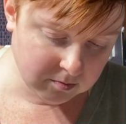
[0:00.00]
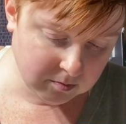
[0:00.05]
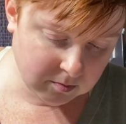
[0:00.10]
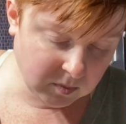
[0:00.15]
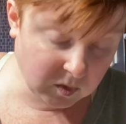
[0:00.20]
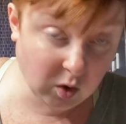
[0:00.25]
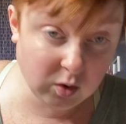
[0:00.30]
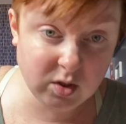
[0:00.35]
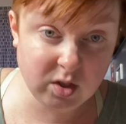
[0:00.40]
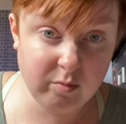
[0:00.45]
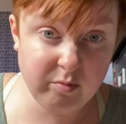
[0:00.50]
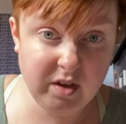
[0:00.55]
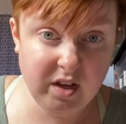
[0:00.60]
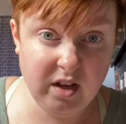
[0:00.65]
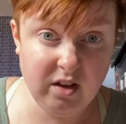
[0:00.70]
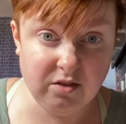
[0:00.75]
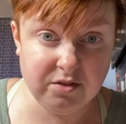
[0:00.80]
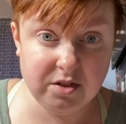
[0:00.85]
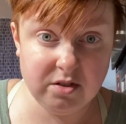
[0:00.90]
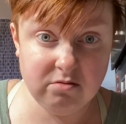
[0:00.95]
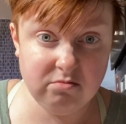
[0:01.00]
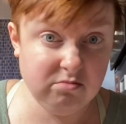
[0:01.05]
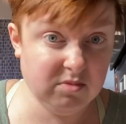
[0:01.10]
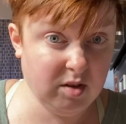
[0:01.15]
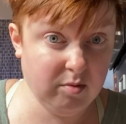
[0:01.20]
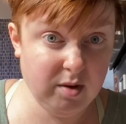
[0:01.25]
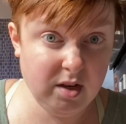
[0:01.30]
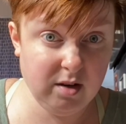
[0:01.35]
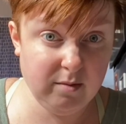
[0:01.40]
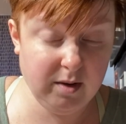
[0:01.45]
Or something else,
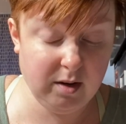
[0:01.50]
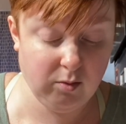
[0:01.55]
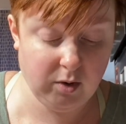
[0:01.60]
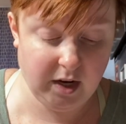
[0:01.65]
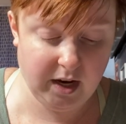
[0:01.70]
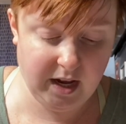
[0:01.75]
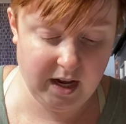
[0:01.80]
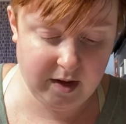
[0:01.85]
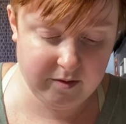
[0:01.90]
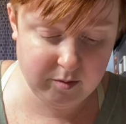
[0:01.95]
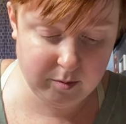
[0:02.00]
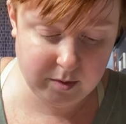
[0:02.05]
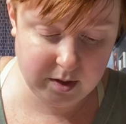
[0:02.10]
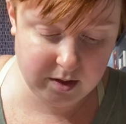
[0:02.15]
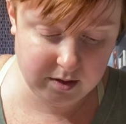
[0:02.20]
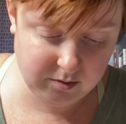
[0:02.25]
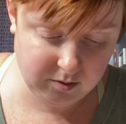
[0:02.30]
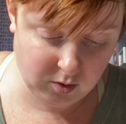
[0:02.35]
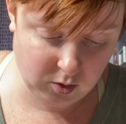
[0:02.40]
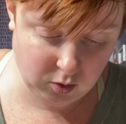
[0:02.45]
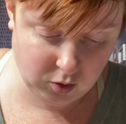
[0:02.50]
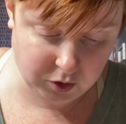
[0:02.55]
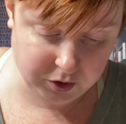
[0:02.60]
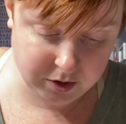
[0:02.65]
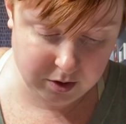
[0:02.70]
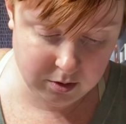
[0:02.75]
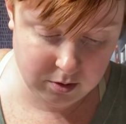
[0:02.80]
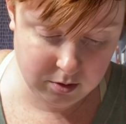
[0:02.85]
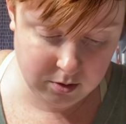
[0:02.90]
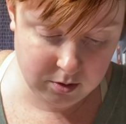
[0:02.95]
depending on what I have in my hoard.
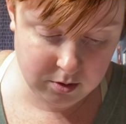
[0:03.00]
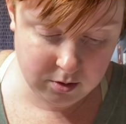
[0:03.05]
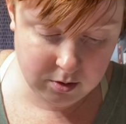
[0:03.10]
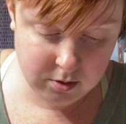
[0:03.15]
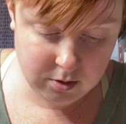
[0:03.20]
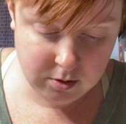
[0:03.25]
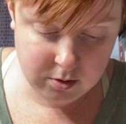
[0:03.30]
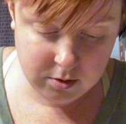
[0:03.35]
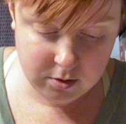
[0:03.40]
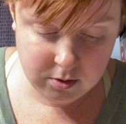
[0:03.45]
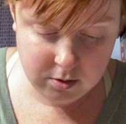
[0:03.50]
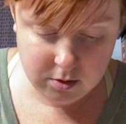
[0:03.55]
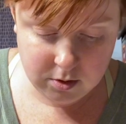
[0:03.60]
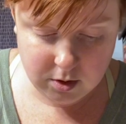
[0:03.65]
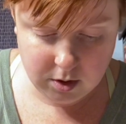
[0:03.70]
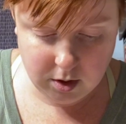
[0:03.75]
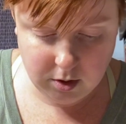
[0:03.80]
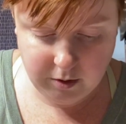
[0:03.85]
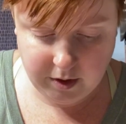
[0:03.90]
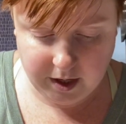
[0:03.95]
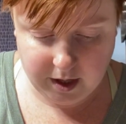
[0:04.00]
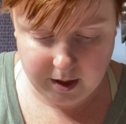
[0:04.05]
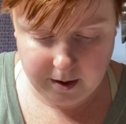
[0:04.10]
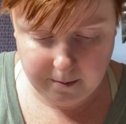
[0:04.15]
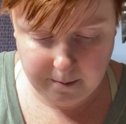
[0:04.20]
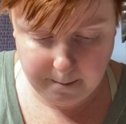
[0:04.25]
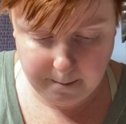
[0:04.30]
Okay.